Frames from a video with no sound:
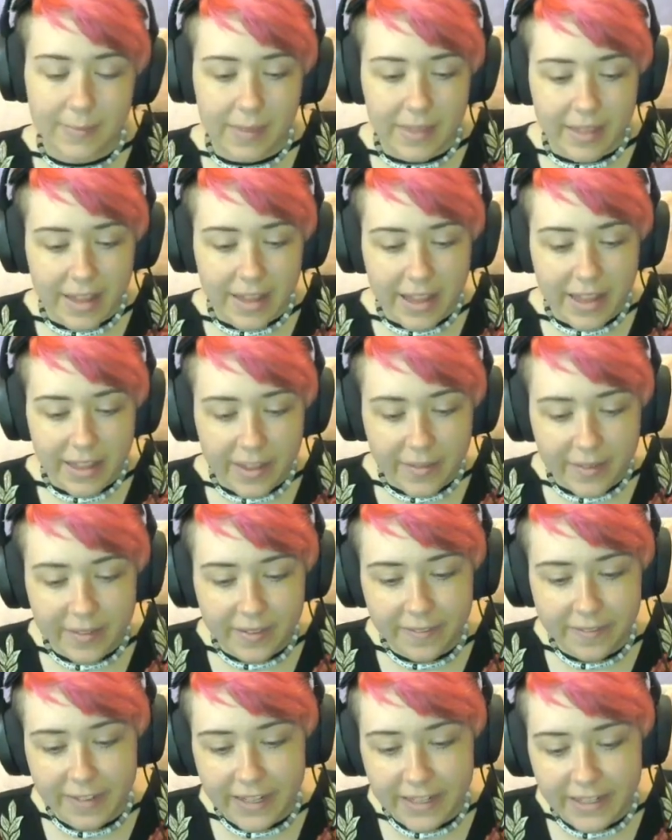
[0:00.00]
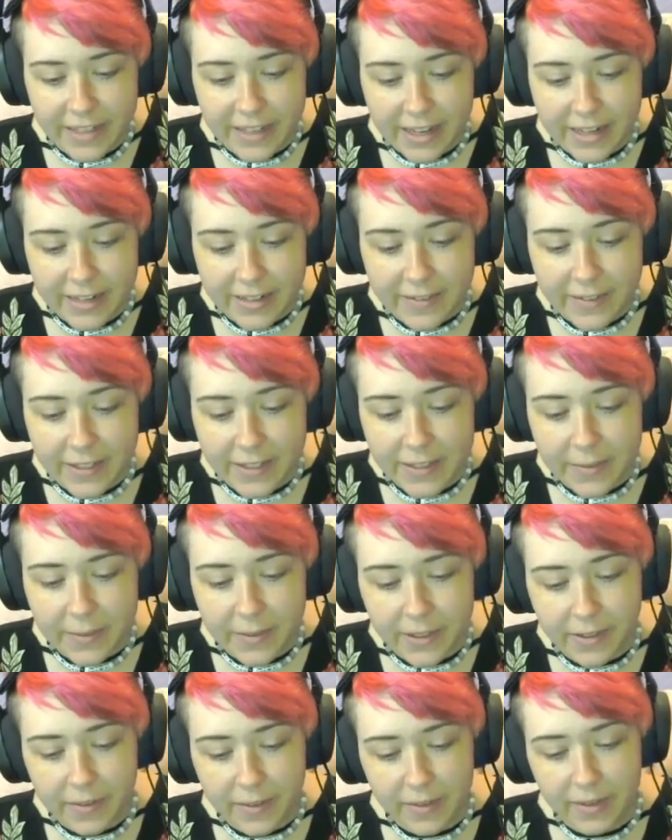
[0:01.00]
Now that we've reached the end of this
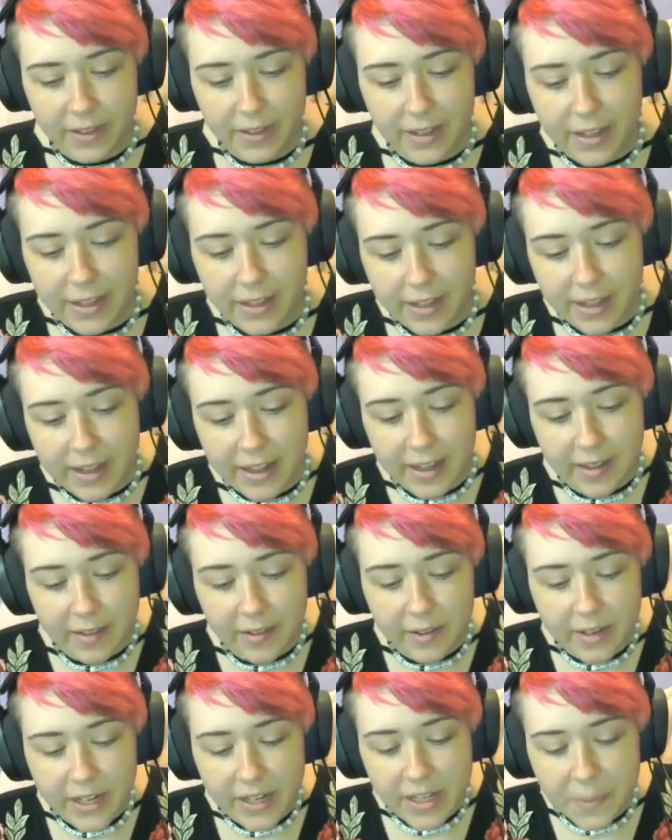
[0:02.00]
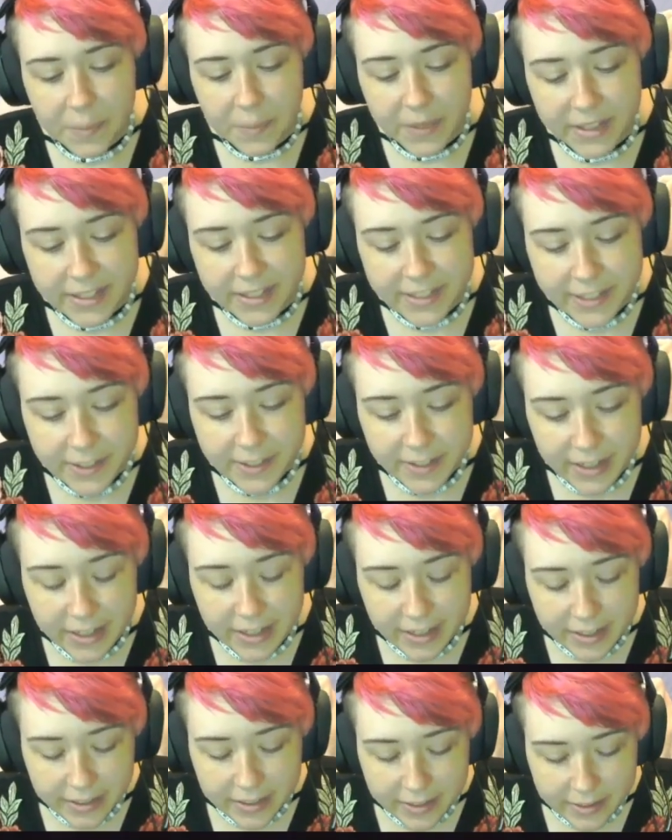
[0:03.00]
row, I'm going to put the
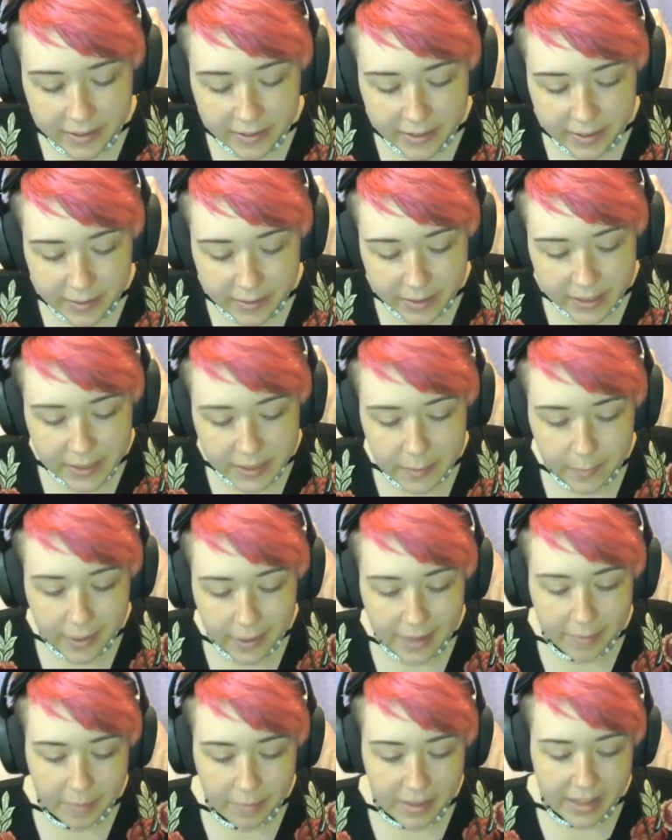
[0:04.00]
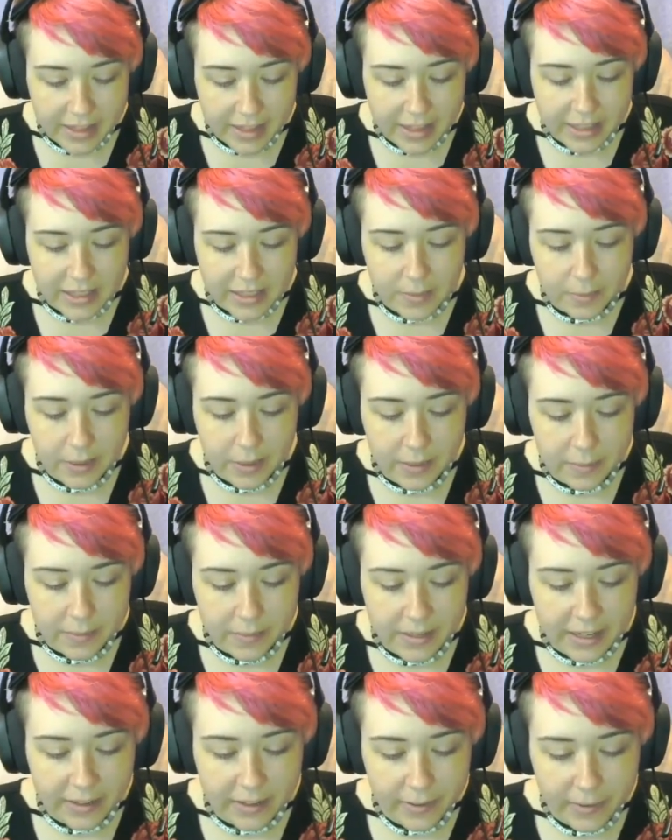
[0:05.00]
string through this white bead that's popped
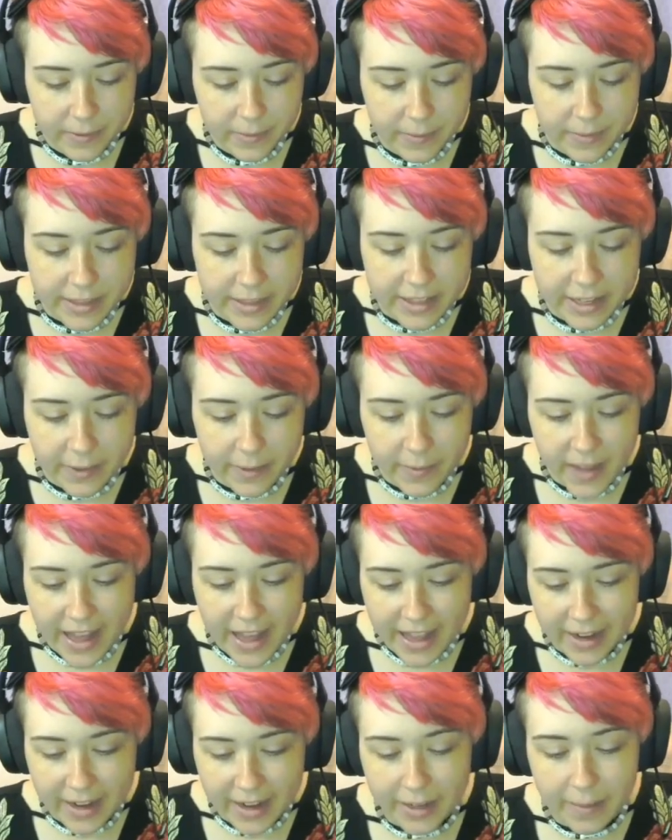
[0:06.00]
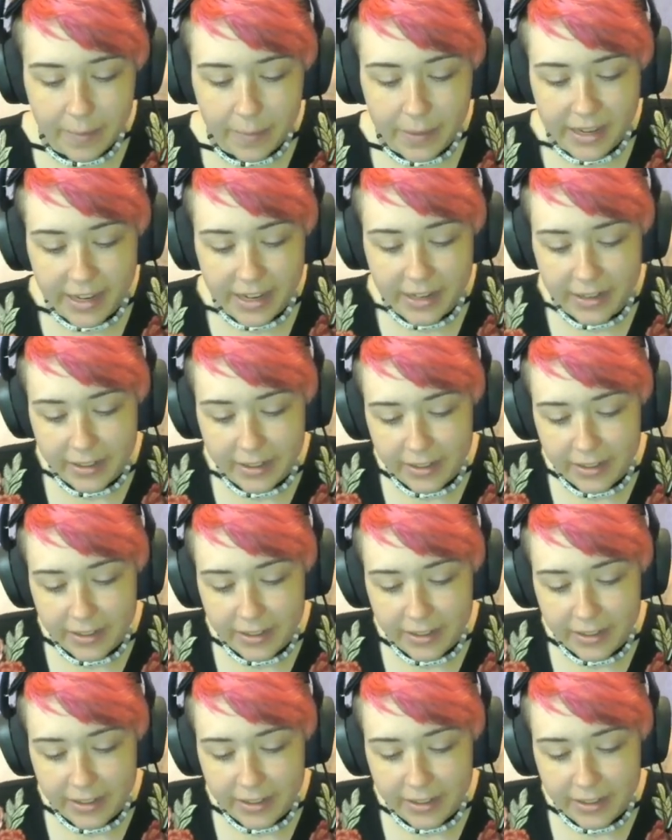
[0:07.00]
out without adding a bead.